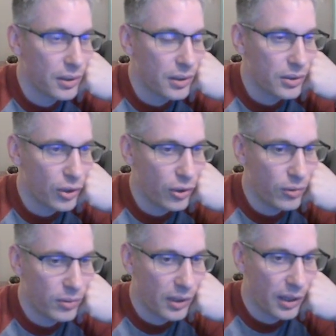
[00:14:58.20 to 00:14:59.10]

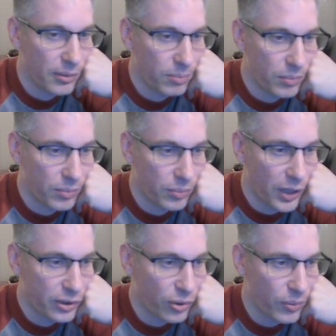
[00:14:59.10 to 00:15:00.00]
So I
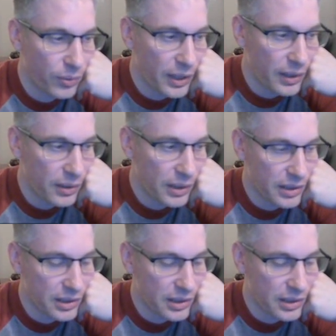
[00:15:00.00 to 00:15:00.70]
don't think that.